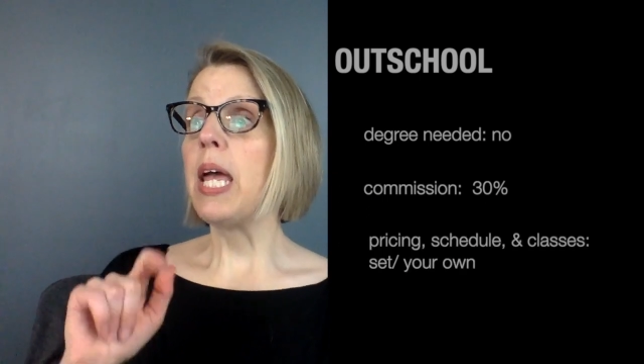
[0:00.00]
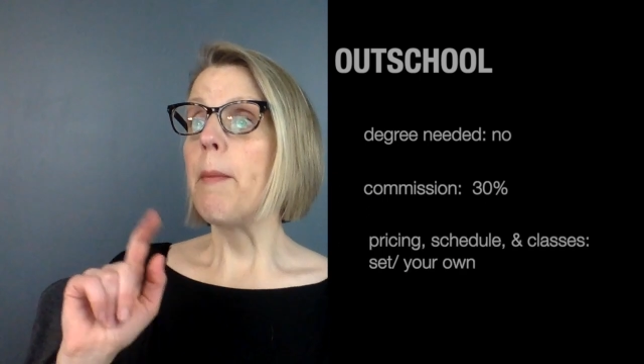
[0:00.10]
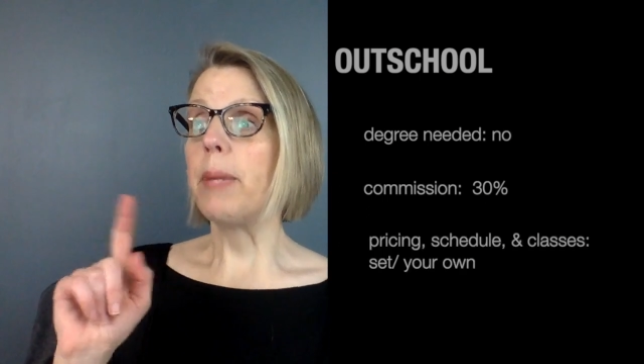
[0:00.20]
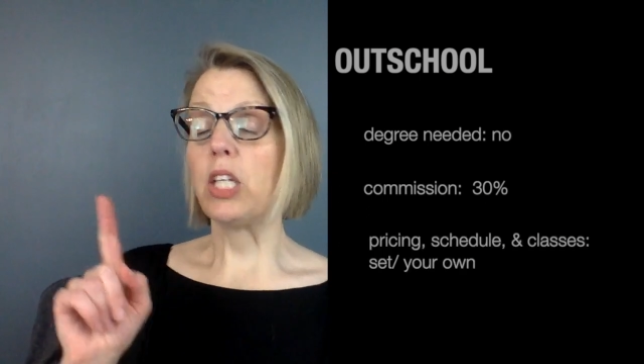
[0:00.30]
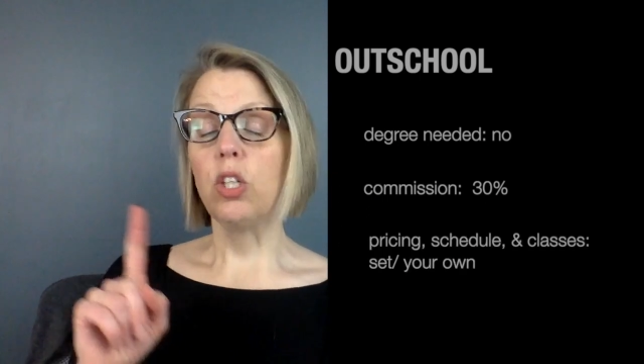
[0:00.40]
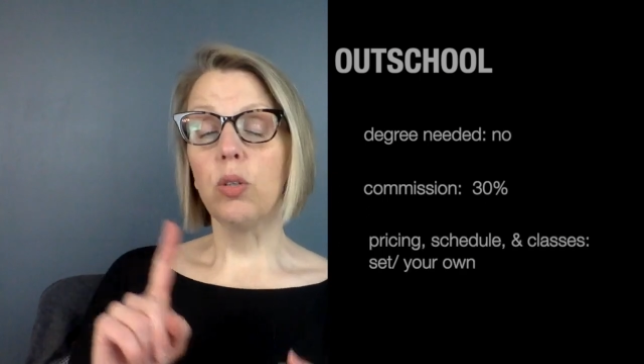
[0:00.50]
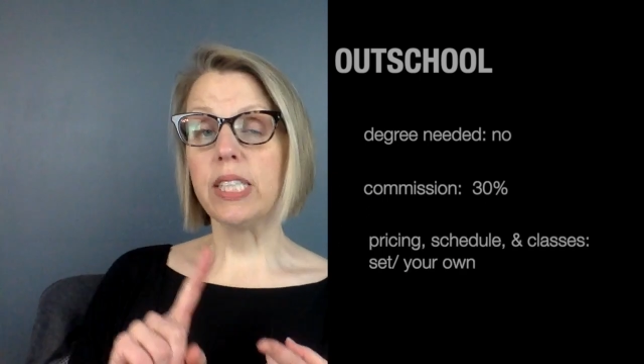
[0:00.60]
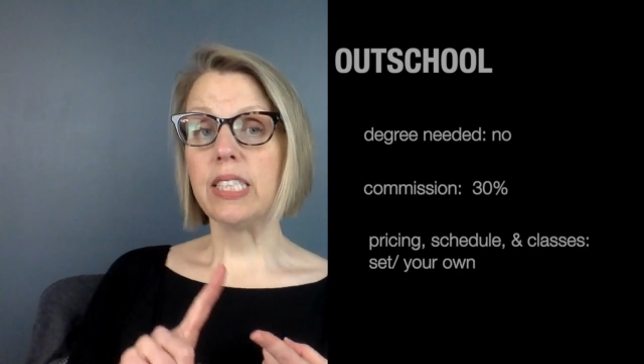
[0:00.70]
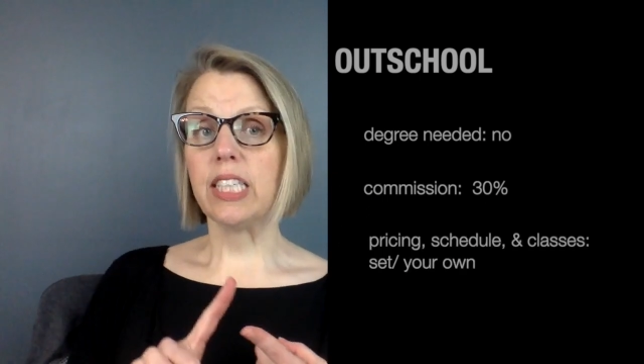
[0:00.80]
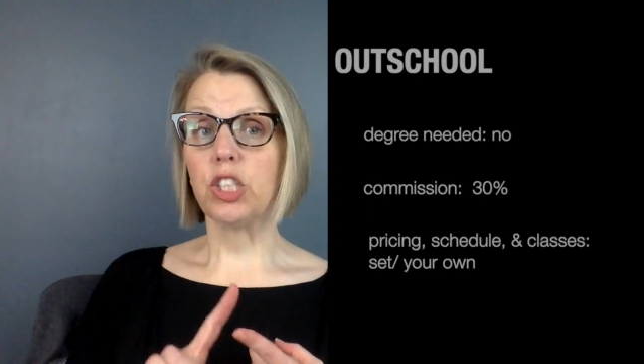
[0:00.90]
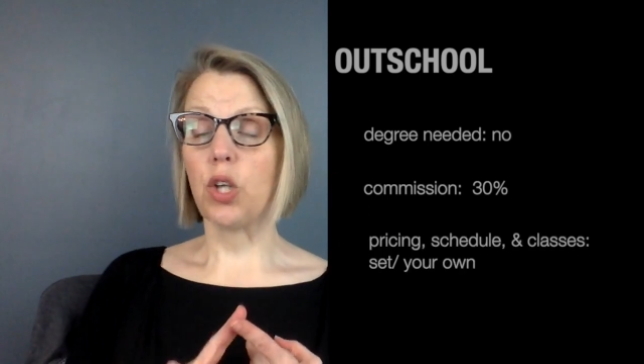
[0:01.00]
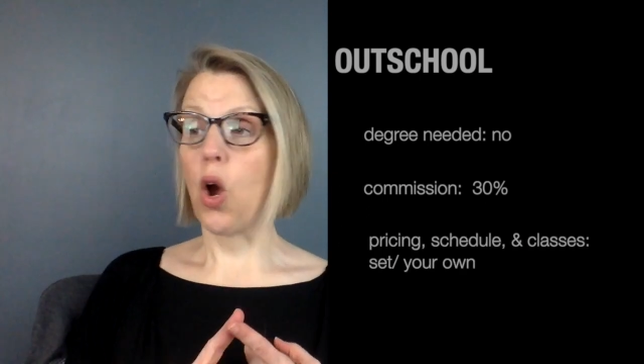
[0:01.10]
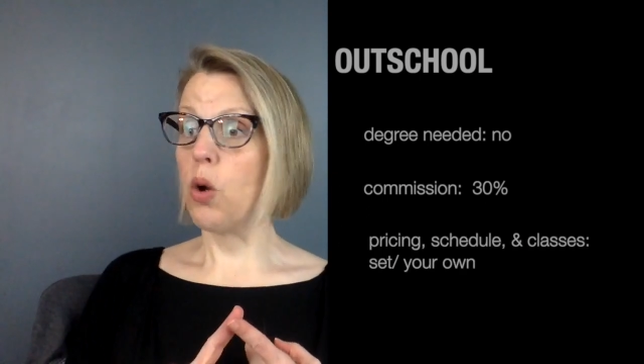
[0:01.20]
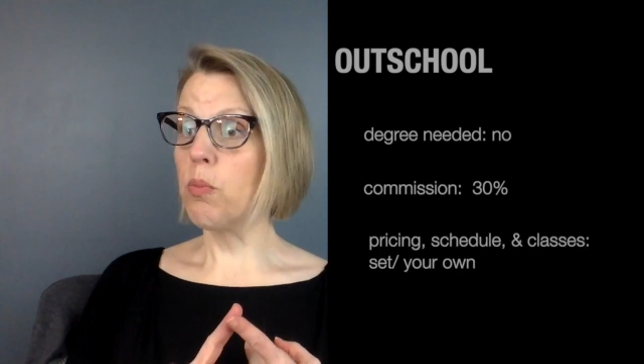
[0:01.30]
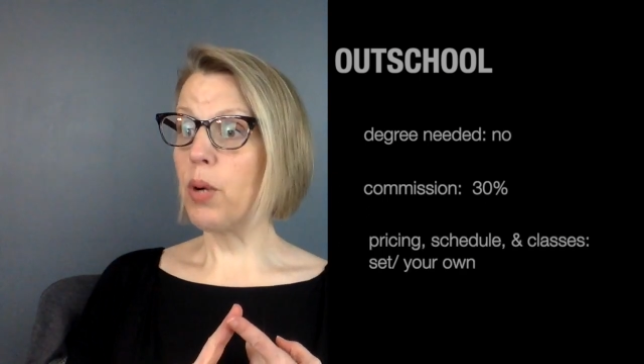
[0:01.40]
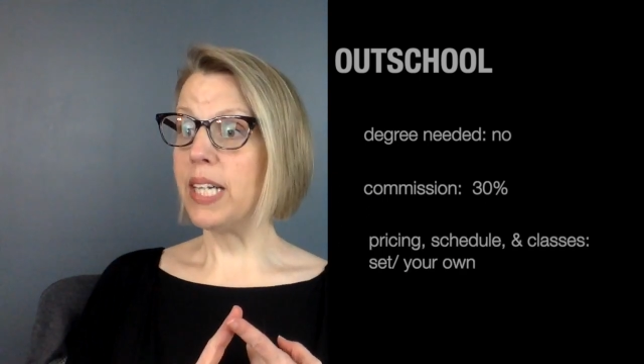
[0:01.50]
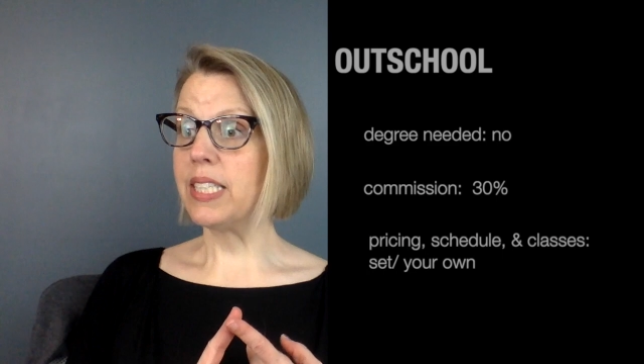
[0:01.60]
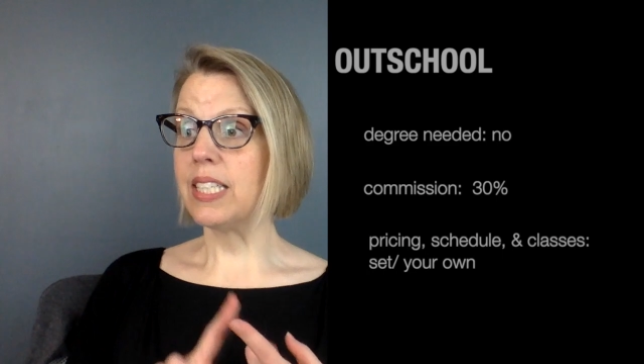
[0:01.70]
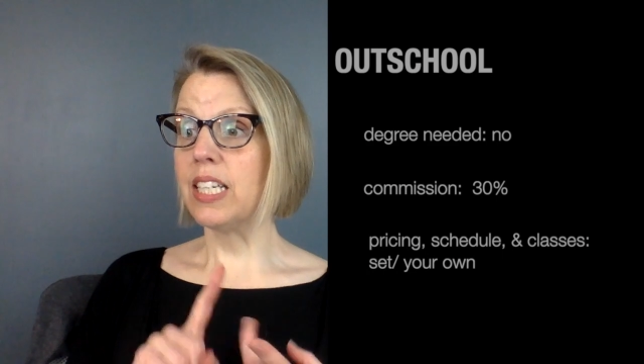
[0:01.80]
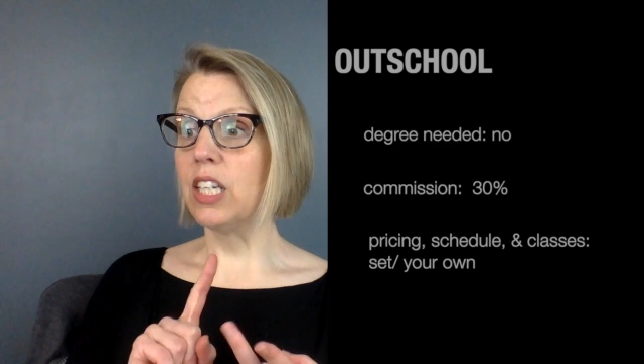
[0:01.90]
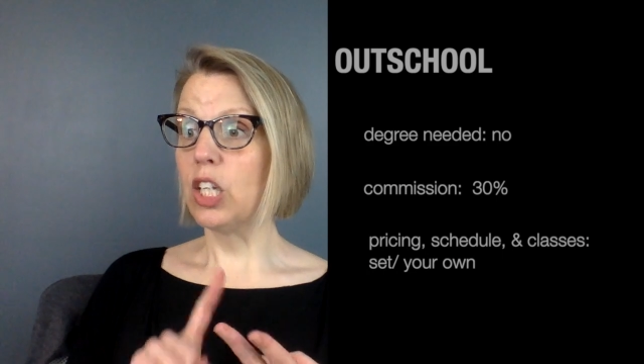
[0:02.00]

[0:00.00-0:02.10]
but you can set your own pricing,